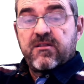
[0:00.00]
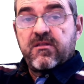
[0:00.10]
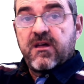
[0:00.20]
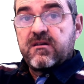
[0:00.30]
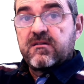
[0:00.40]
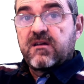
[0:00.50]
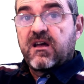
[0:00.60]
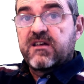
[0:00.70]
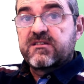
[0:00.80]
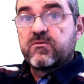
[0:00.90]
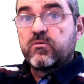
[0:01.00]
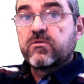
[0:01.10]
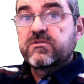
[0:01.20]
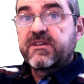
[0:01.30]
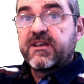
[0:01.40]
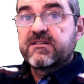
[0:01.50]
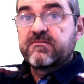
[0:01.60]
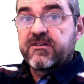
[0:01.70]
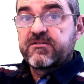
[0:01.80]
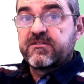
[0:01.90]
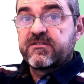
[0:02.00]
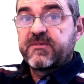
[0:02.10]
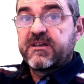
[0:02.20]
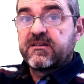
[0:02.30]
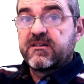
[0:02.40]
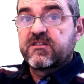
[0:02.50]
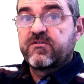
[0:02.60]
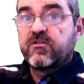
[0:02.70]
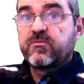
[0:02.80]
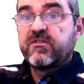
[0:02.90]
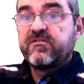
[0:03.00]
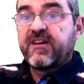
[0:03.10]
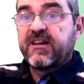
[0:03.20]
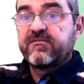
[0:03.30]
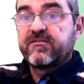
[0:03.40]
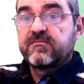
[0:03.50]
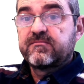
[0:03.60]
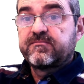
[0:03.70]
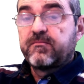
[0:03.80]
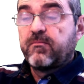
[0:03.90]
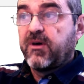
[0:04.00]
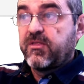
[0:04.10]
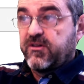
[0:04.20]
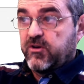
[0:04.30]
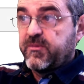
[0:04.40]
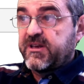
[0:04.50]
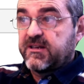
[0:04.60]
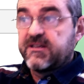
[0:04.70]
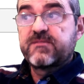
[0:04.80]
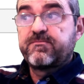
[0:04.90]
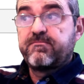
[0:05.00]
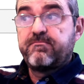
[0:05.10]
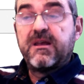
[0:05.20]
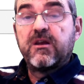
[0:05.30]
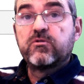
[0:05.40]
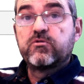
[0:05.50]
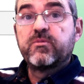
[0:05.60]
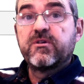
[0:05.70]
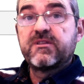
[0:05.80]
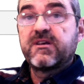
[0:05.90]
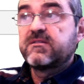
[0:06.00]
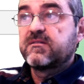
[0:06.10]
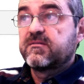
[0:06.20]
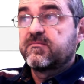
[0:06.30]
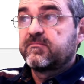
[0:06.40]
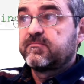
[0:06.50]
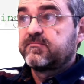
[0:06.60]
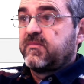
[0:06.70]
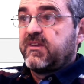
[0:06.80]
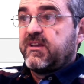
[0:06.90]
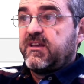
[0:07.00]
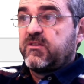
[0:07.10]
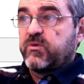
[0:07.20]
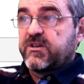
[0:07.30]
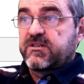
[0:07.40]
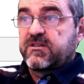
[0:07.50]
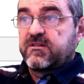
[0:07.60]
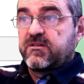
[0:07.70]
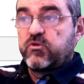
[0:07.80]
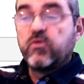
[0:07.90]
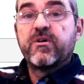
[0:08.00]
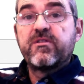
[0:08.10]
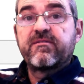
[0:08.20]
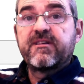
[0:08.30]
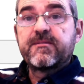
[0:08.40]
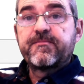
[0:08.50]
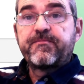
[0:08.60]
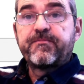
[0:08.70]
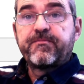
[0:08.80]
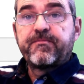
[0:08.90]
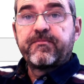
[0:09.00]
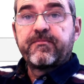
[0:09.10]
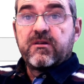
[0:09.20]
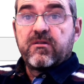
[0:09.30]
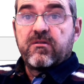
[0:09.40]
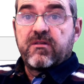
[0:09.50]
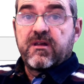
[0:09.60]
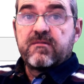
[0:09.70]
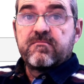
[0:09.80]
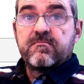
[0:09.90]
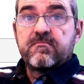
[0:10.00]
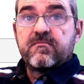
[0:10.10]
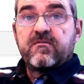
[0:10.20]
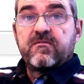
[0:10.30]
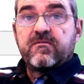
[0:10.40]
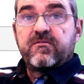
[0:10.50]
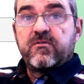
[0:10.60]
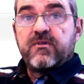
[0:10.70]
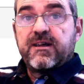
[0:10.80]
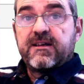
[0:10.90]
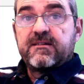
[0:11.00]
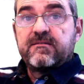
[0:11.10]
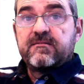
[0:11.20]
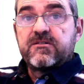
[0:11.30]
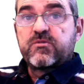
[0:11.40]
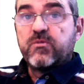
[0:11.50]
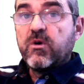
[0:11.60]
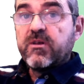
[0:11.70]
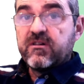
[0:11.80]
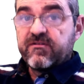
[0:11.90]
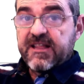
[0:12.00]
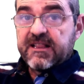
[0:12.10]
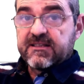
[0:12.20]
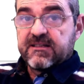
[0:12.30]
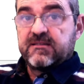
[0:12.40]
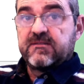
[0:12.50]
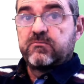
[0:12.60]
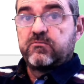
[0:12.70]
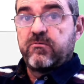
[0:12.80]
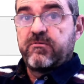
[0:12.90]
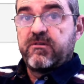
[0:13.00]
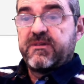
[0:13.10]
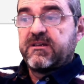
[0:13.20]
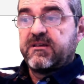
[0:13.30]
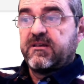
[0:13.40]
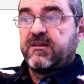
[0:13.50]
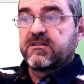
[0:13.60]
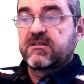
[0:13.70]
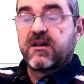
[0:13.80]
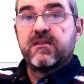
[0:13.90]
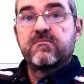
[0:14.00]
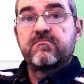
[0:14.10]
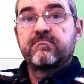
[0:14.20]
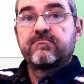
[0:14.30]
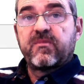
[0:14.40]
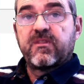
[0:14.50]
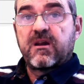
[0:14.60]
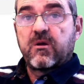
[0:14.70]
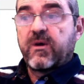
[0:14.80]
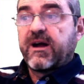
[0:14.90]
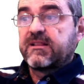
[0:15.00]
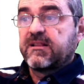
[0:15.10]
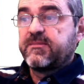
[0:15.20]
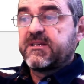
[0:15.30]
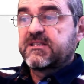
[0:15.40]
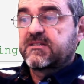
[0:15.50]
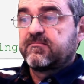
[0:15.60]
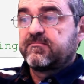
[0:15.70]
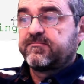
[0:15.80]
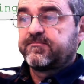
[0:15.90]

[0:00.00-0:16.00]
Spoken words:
Then, as the worst case resonance peak is 4.5, but the nominal is below 2.8, it was 2.3, then for a small enough delta, we will be inside the required limits.